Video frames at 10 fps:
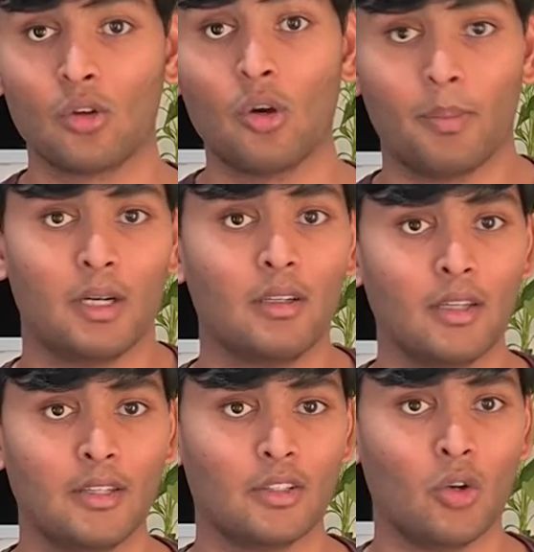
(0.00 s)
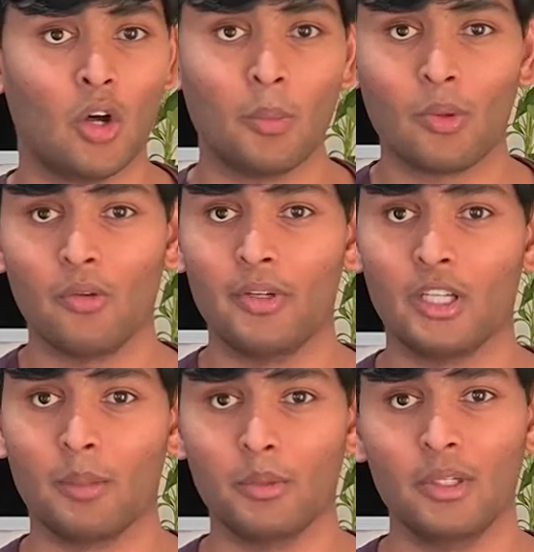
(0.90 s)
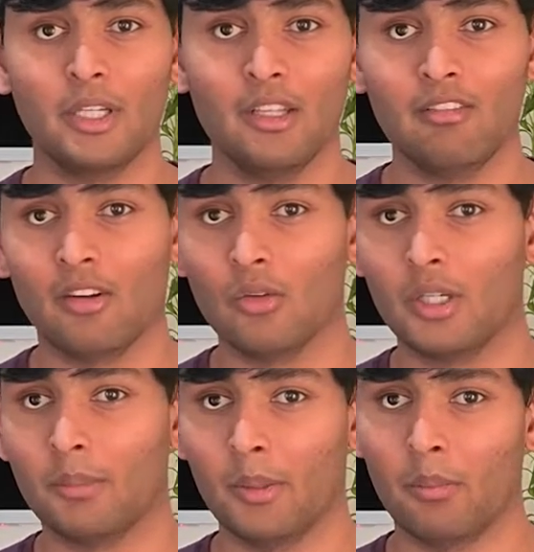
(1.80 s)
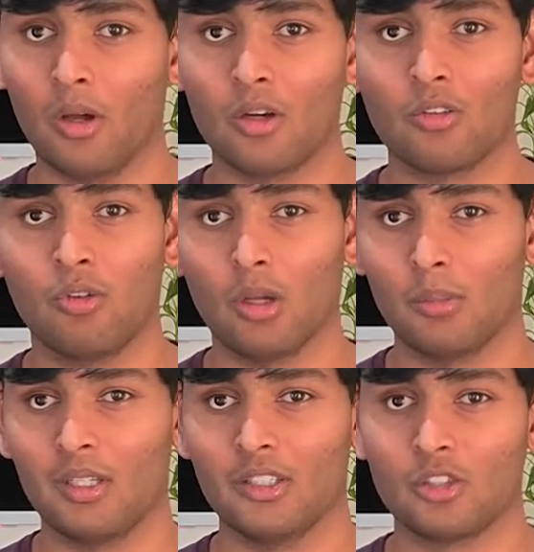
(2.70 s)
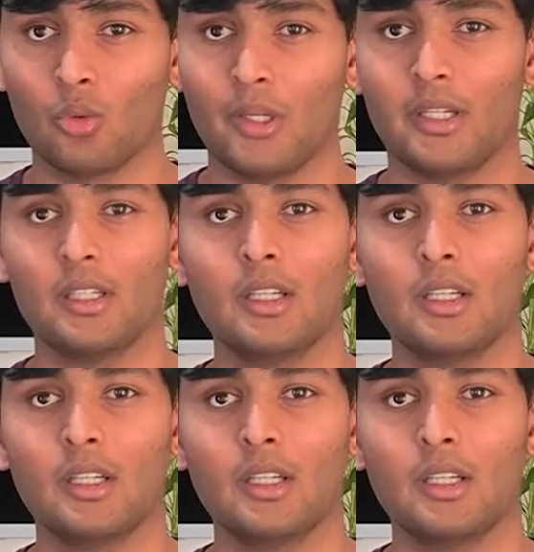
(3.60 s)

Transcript: COPA, is a non-profit community founded by Block, formerly Square.